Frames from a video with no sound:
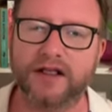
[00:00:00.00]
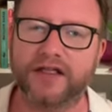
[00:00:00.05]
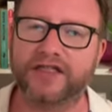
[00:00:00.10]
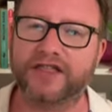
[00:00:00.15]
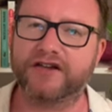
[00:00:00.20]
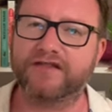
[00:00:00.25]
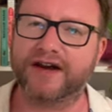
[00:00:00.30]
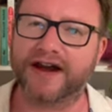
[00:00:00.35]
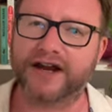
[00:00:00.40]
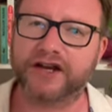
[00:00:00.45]

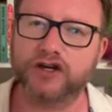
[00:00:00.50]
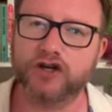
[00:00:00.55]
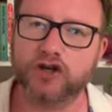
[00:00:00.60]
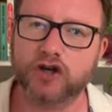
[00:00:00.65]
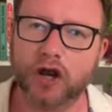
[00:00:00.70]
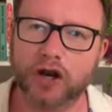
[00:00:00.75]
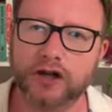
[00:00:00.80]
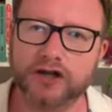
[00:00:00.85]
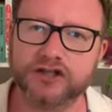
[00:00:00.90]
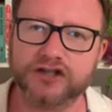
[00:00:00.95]
They're
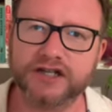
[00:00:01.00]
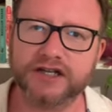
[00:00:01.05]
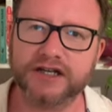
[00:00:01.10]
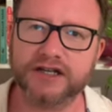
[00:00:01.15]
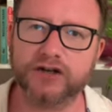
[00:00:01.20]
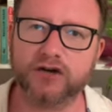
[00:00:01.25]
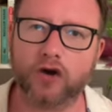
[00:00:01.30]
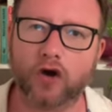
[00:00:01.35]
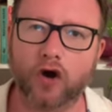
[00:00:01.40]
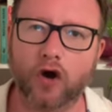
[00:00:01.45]
acknowledging
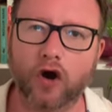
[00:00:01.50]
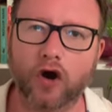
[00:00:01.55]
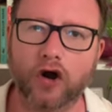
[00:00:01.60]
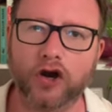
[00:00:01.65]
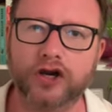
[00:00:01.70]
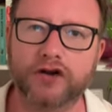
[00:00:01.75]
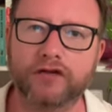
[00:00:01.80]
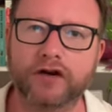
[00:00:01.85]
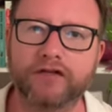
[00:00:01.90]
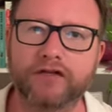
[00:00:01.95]
your
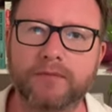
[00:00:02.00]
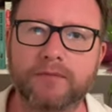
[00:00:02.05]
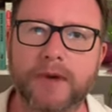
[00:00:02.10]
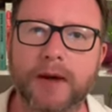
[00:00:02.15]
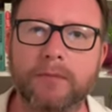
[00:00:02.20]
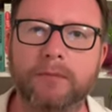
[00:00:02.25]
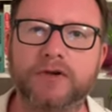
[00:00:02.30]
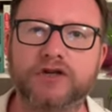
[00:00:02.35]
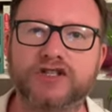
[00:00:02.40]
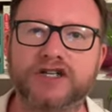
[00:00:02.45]
honorary
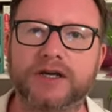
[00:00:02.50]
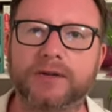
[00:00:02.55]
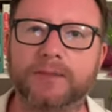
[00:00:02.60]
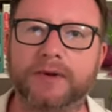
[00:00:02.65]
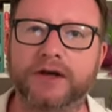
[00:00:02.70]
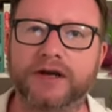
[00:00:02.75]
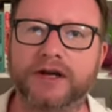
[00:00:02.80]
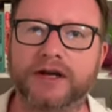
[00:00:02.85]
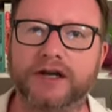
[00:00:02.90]
membership